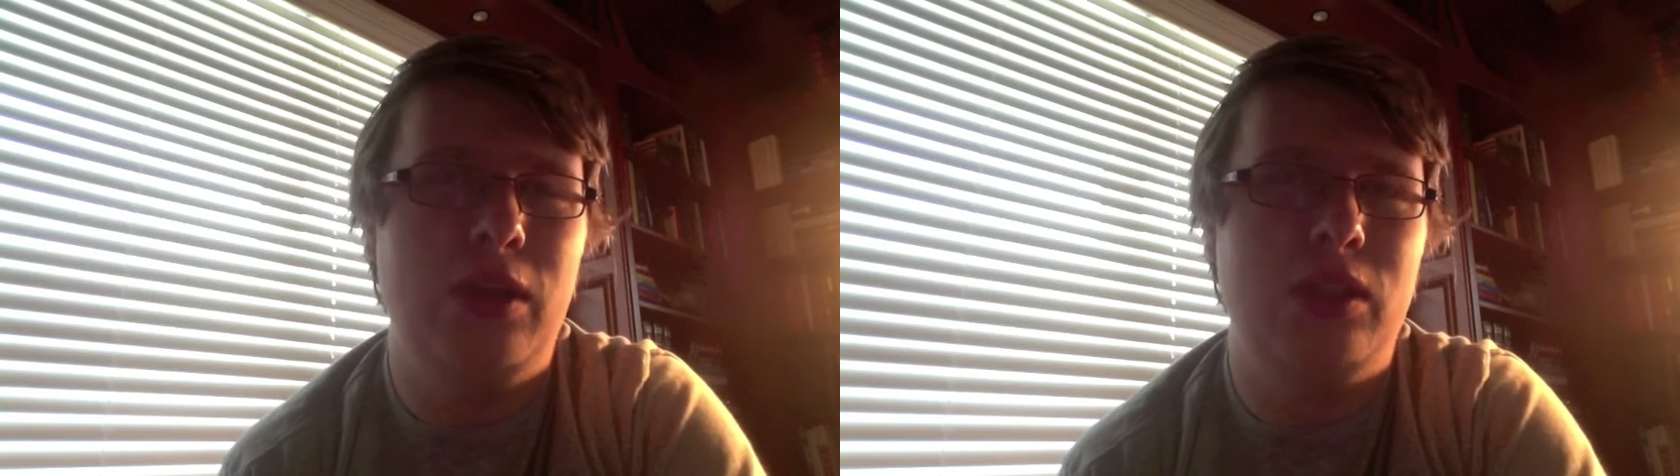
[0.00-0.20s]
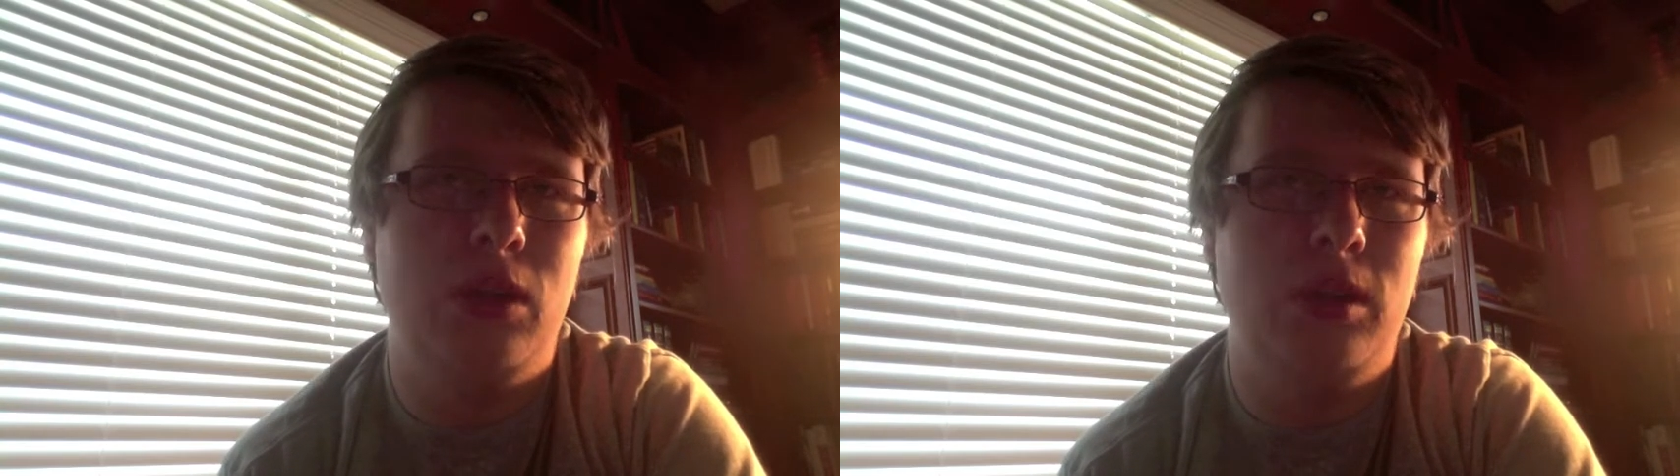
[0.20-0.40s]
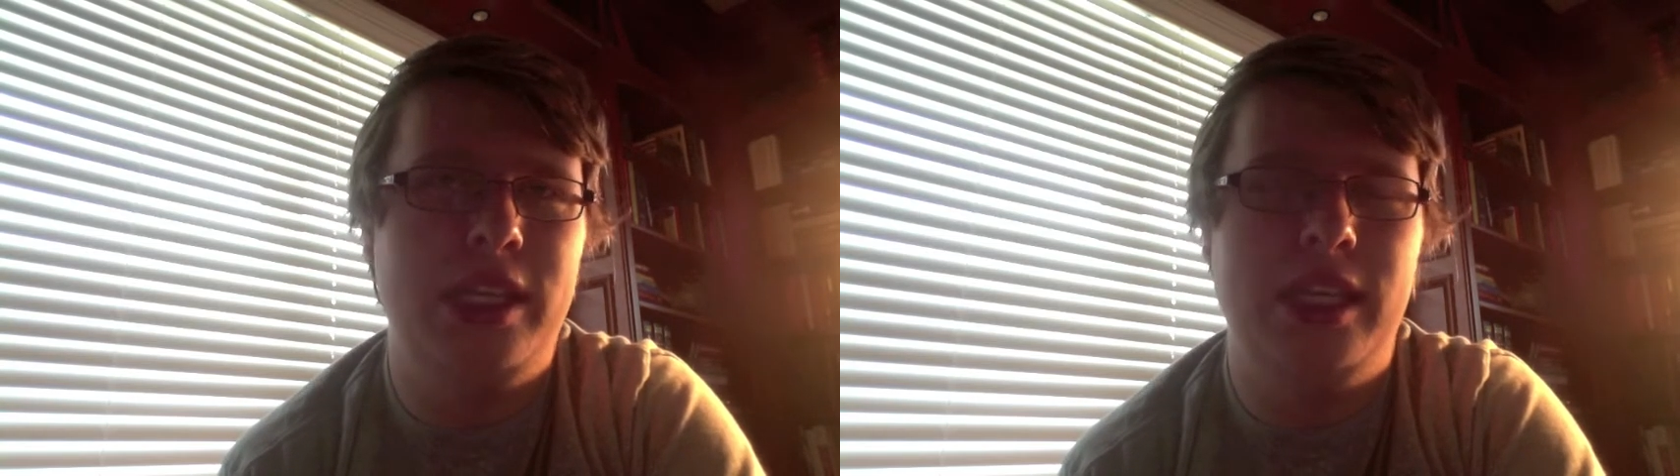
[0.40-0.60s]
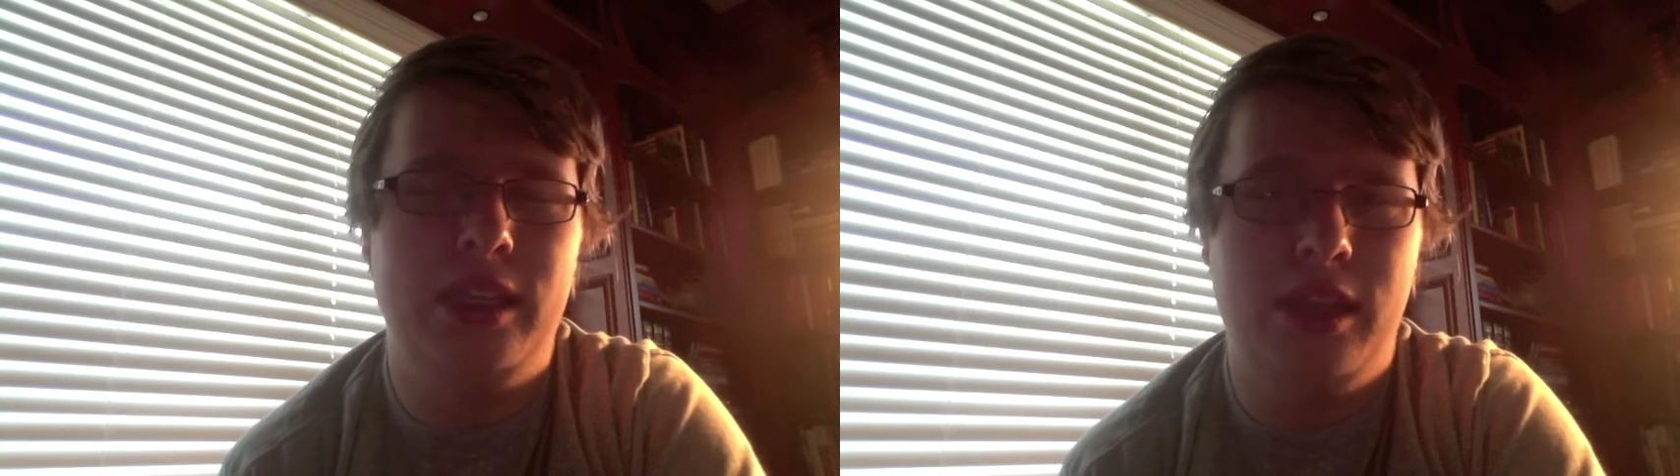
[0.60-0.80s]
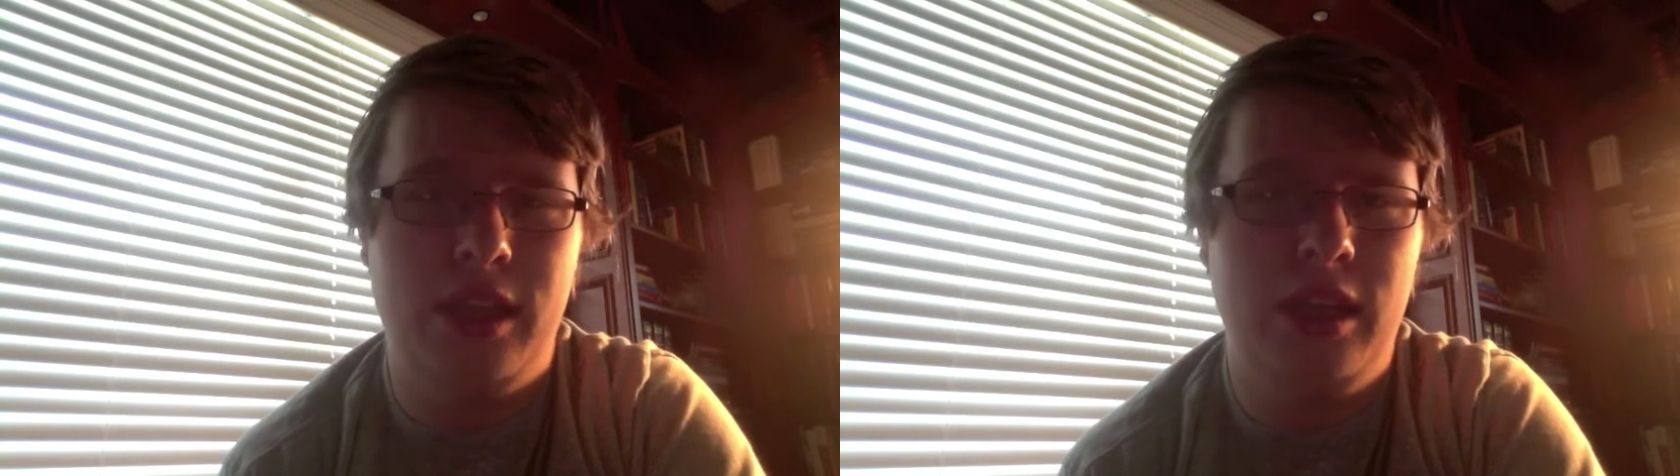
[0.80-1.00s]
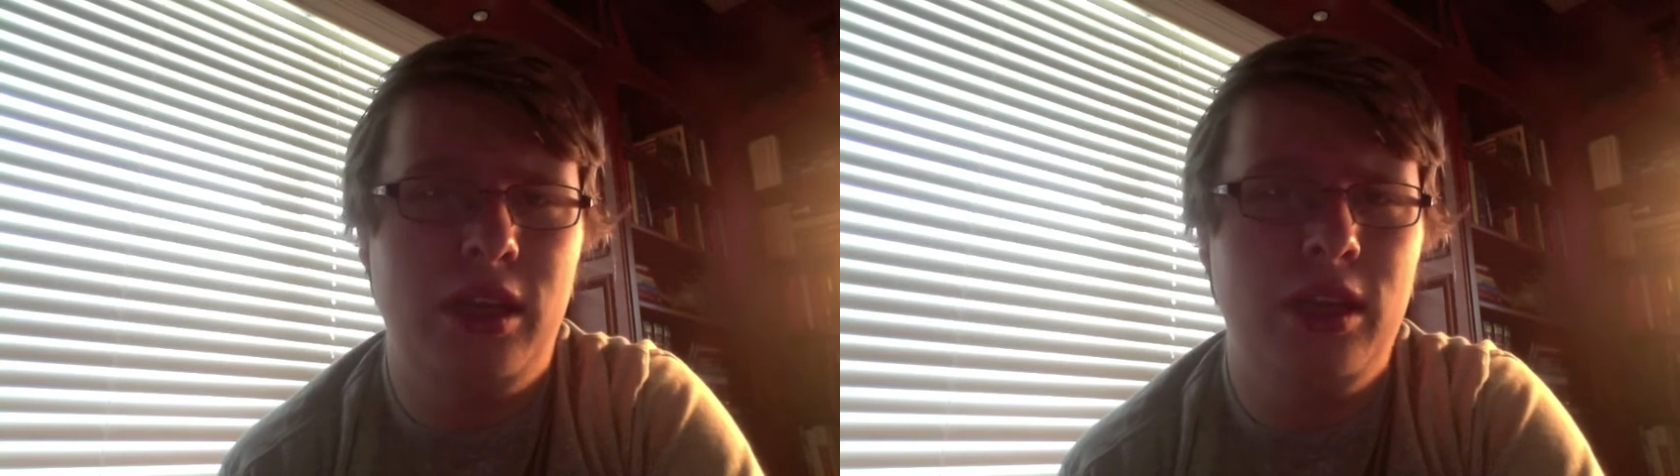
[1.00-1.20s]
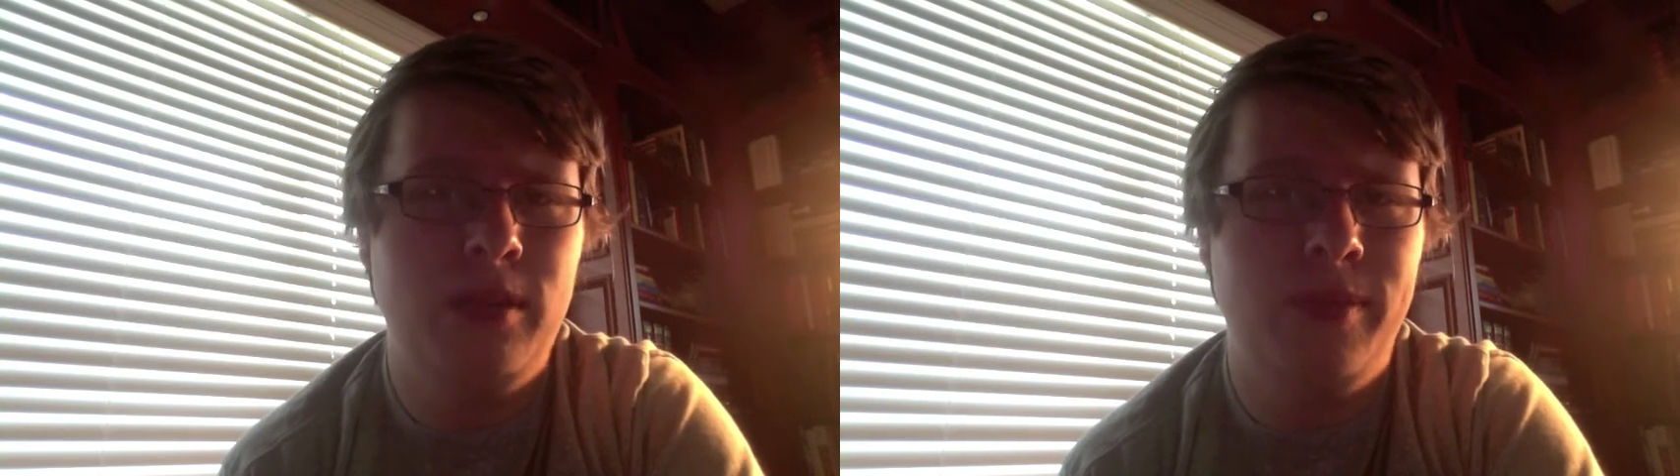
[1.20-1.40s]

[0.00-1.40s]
was the only kid in the theater,